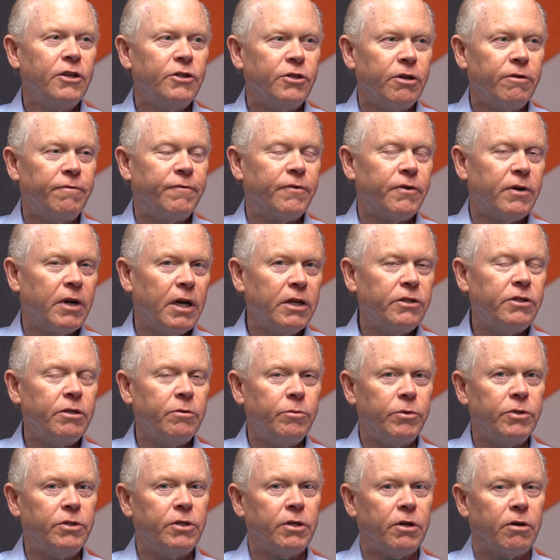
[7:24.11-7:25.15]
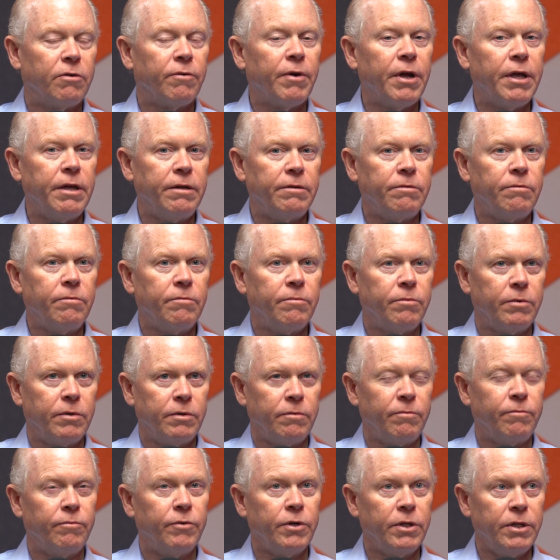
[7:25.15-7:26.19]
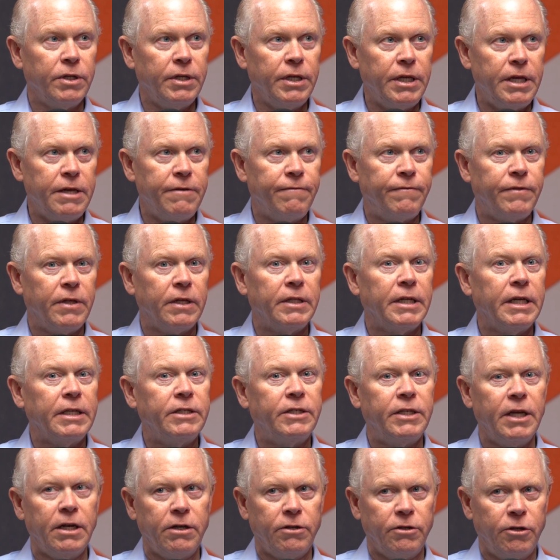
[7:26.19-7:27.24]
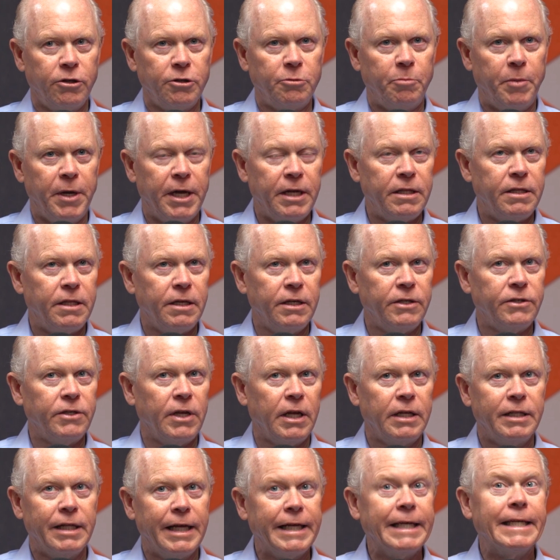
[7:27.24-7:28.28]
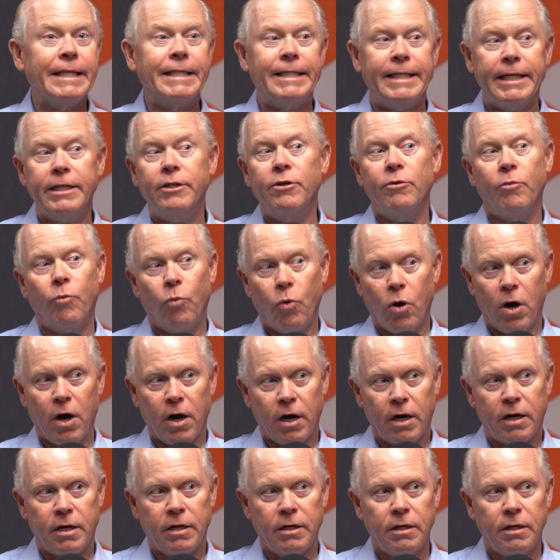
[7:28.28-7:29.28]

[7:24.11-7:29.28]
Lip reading: So for us, it was a great relief that they said all those bad things and it didn't work.